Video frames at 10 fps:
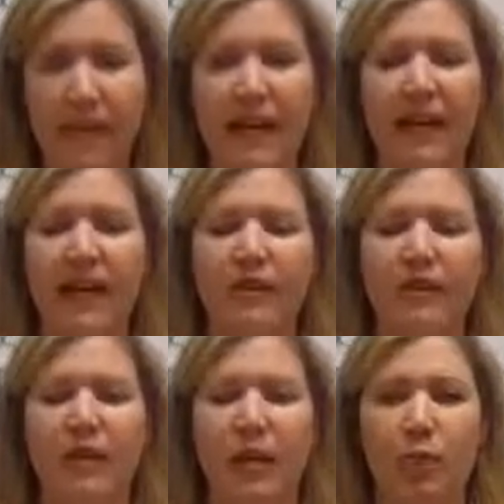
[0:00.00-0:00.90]
eating
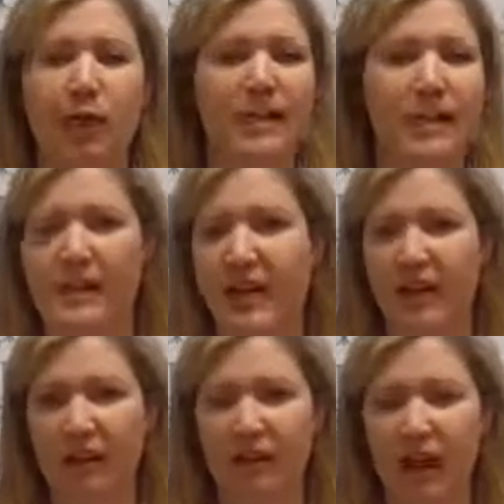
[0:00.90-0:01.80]
those unprocessed
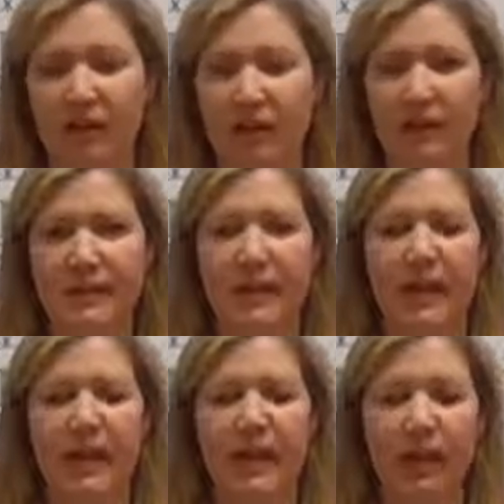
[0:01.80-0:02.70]
kind of fried foods.
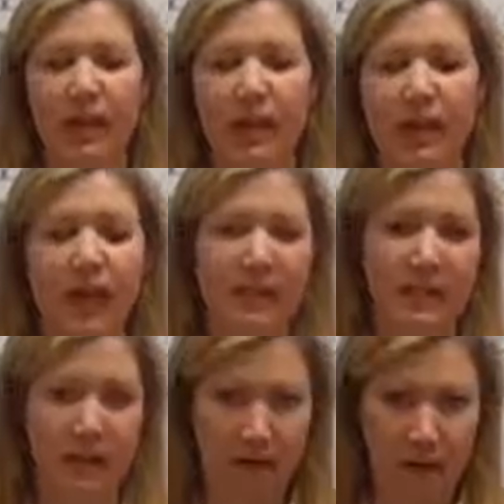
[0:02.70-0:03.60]
It really comes
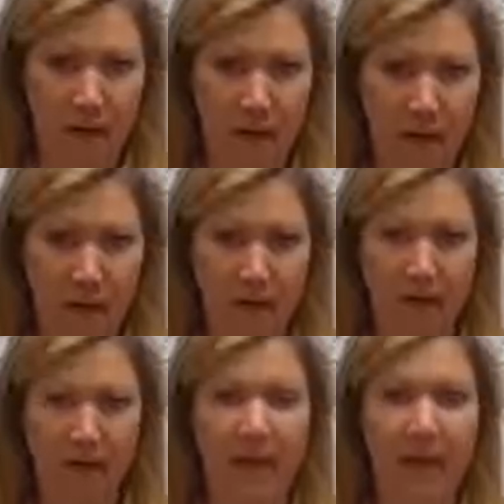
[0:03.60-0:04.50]
down to that
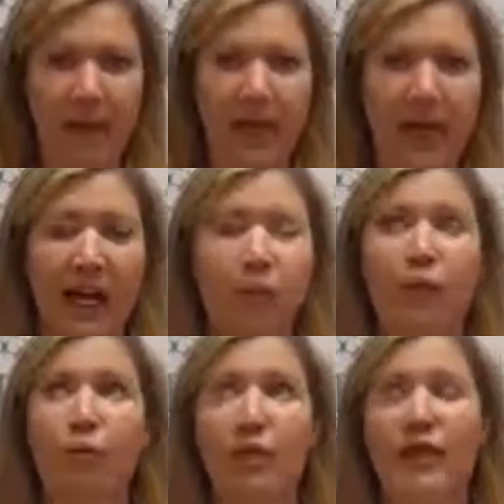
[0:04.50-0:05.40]
balance, and
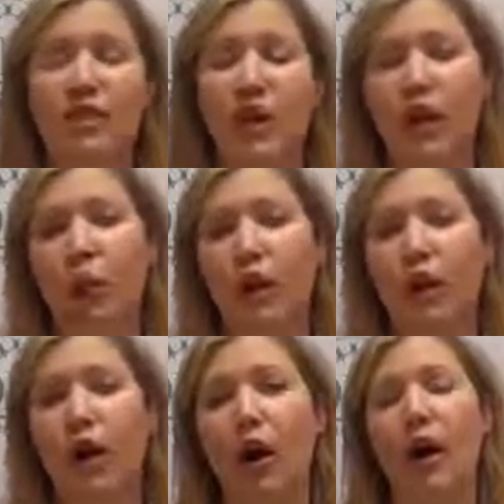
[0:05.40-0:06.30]
we really try to work
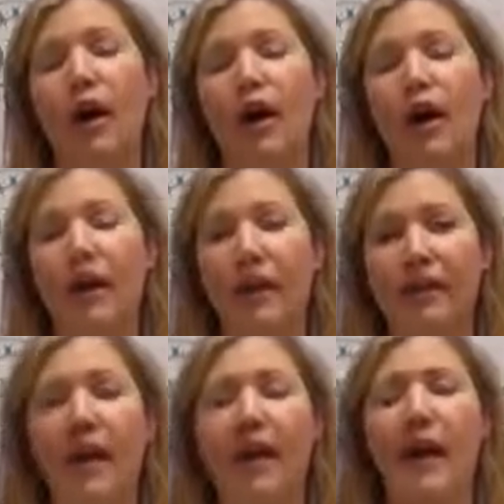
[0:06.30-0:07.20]
hard on getting
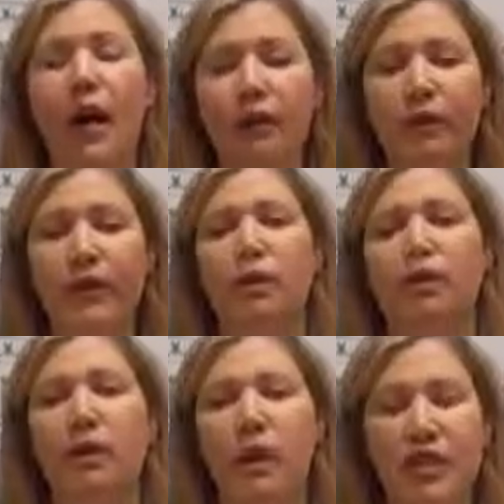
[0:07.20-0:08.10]
that healthy
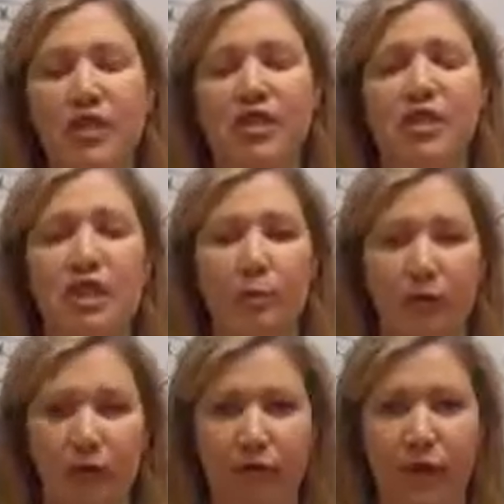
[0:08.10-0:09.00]
relationship
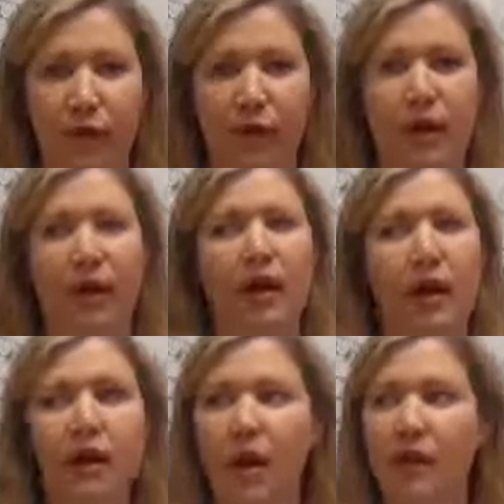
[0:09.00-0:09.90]
with food
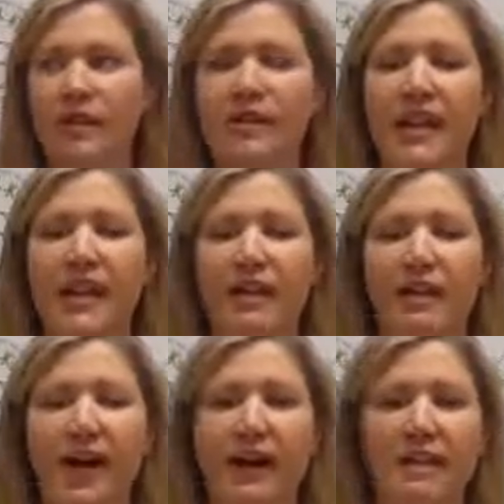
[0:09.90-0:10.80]
and understanding that
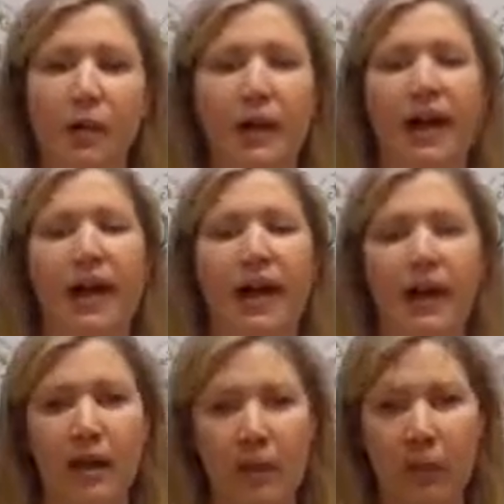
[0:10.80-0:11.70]
that's okay,
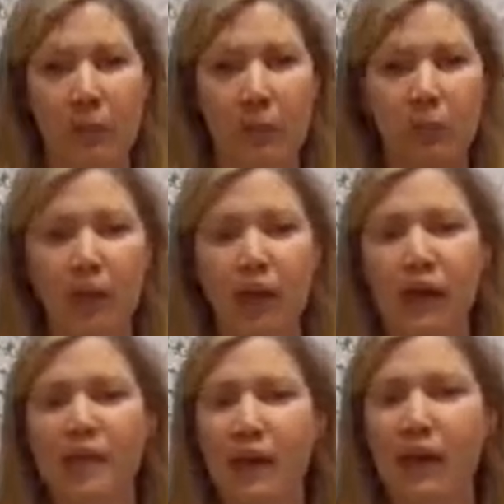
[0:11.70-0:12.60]
but
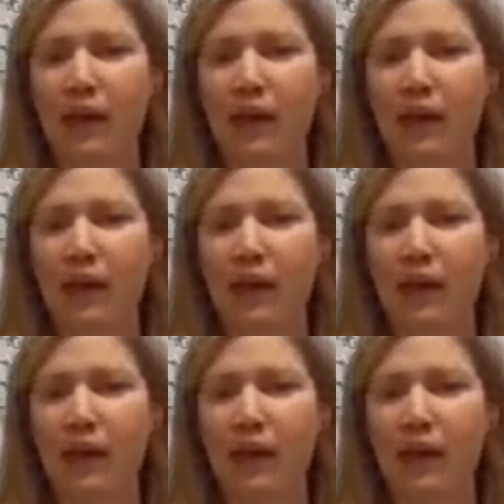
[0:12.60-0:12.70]
really doing